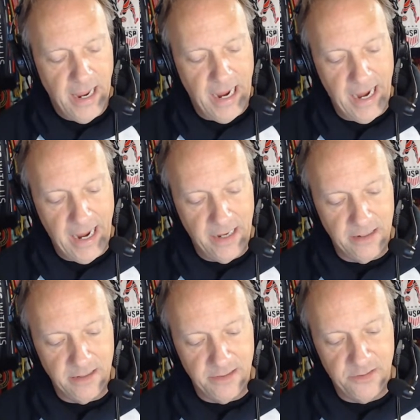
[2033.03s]

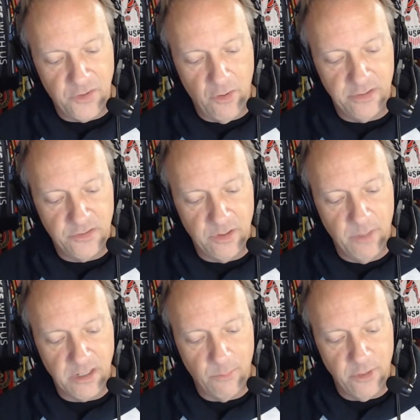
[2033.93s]
And so it's
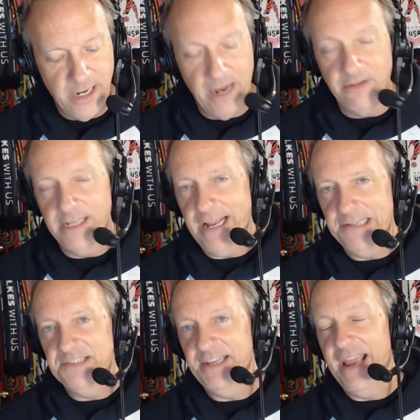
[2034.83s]
Montgomery County at
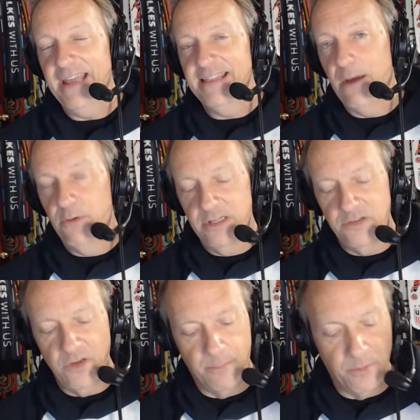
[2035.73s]
ACA. That one
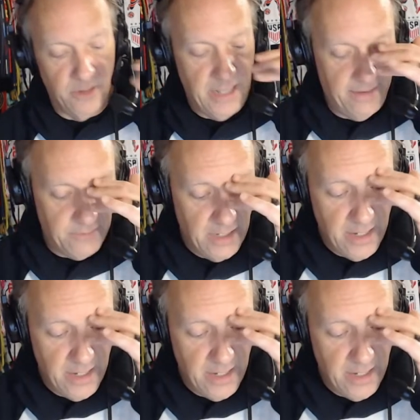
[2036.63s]
is upper left.